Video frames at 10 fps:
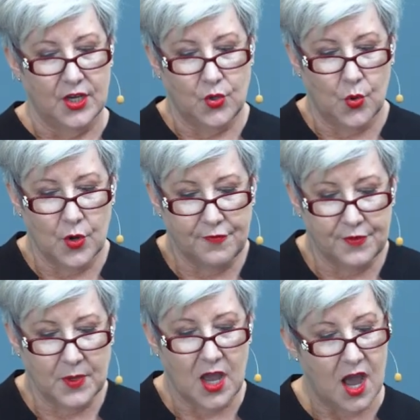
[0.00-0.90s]
nor
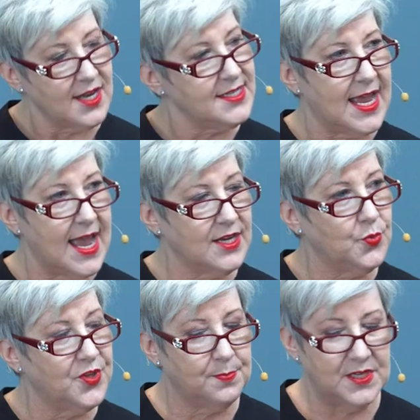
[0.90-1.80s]
from
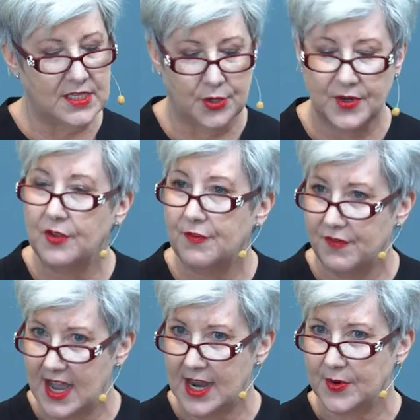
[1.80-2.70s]
contact with material
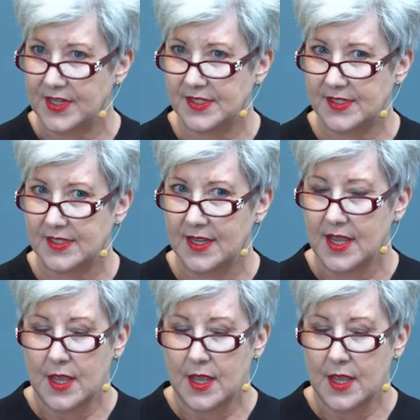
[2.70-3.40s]
virus,